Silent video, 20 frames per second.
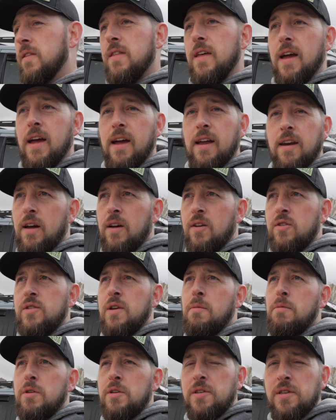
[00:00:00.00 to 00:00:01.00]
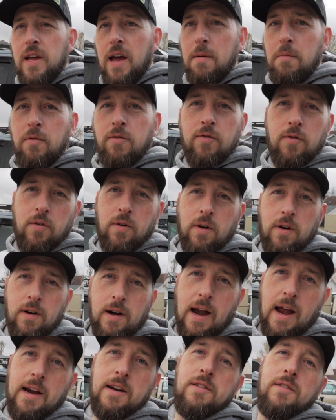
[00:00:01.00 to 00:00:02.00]
that I was able to stop
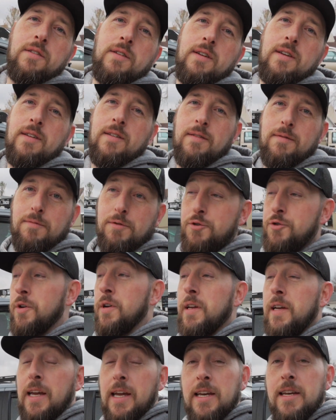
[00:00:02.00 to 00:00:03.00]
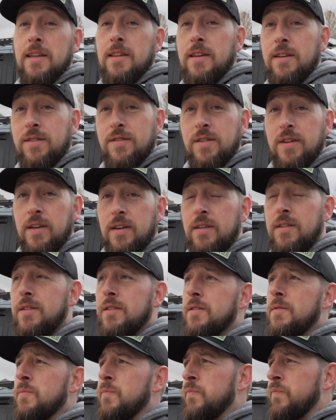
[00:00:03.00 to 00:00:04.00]
before actually drilling into these things.